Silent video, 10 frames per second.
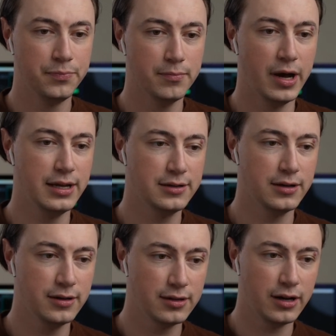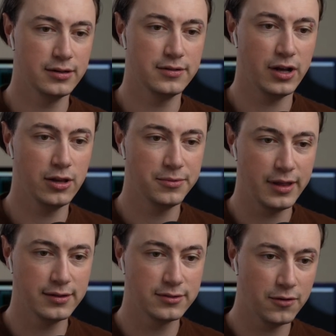money to kind of
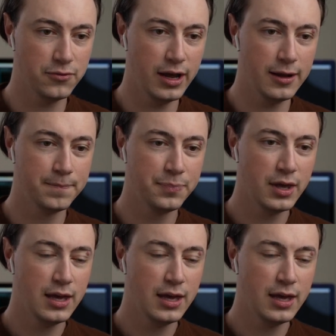develop that software.